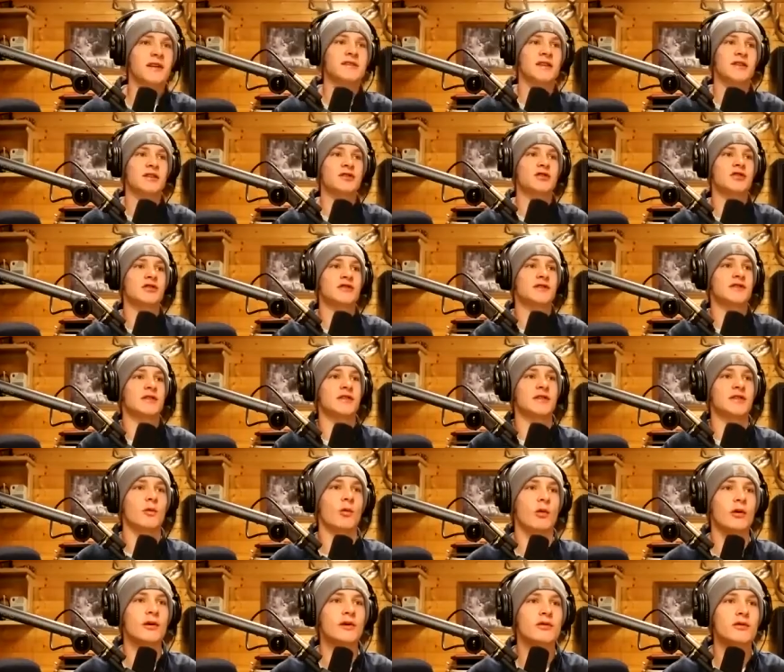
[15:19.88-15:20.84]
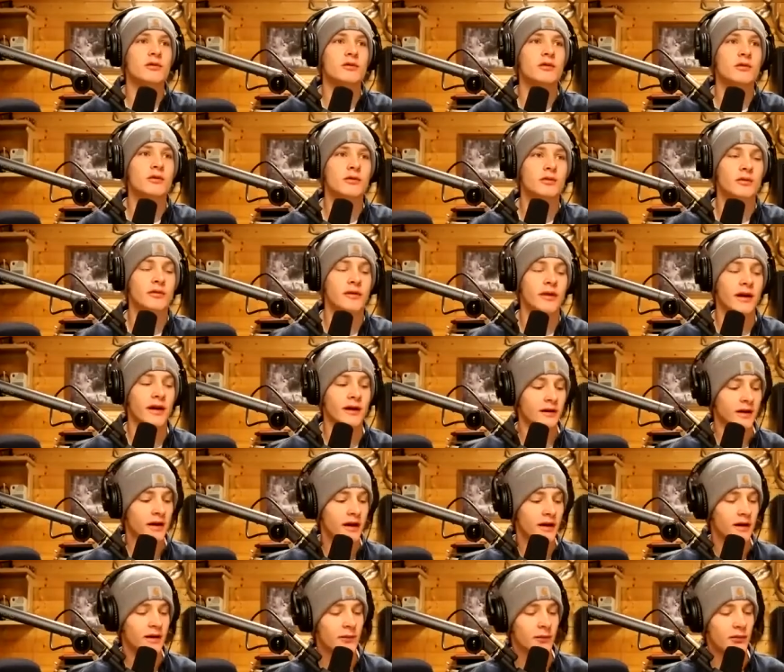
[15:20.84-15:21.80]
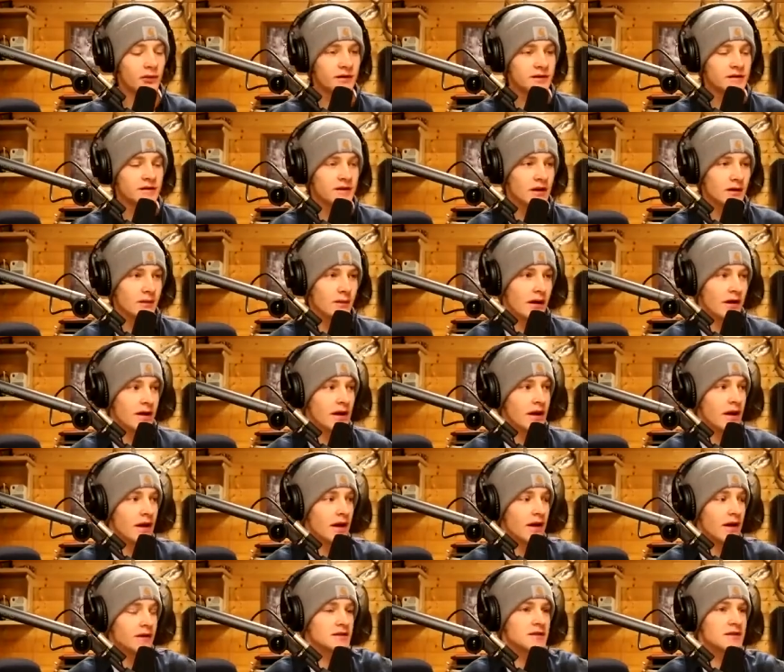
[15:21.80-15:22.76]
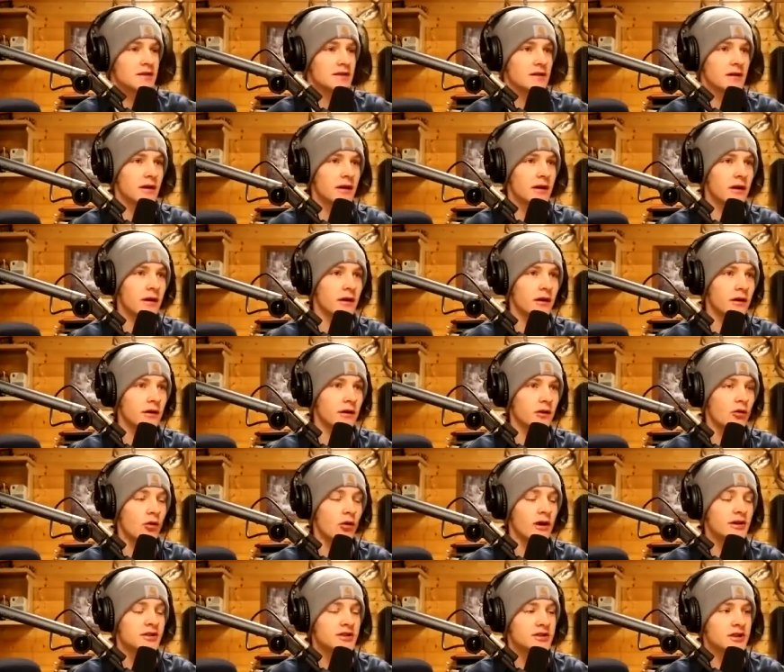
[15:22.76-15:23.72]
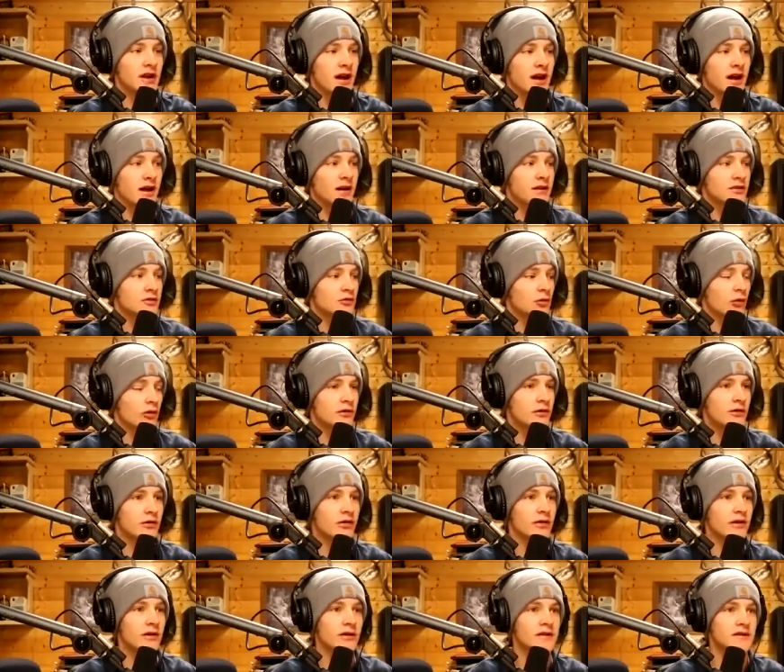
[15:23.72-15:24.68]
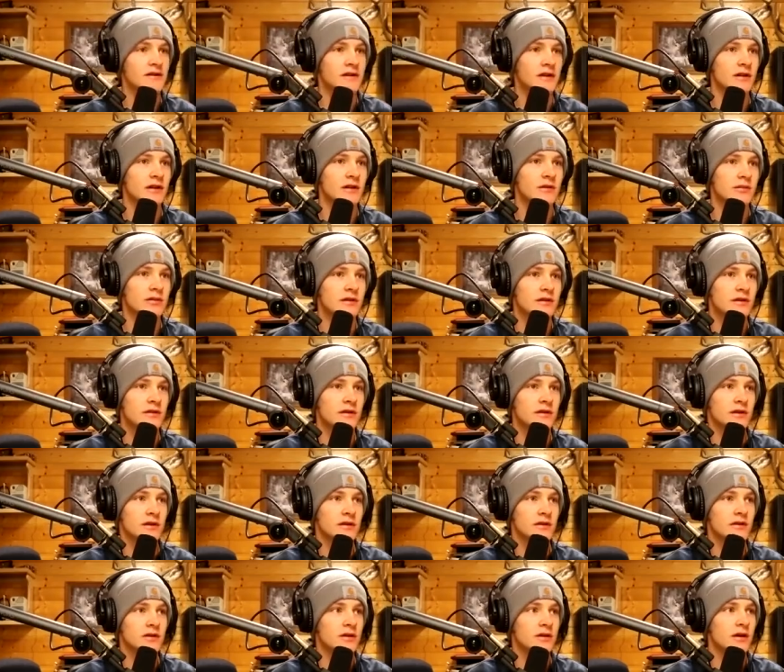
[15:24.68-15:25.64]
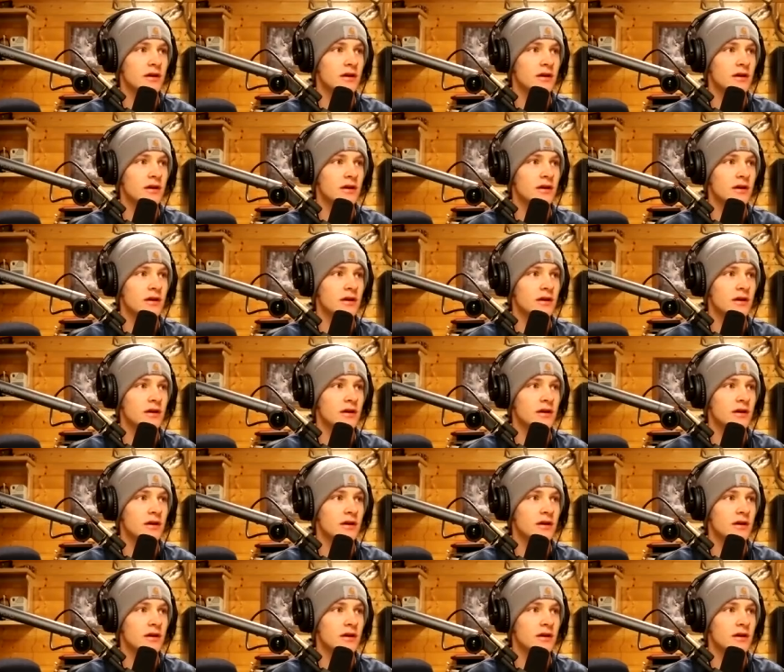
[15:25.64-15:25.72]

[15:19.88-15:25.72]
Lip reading: interesting. That kind of brings up my next question I had is, what do you think is going to be the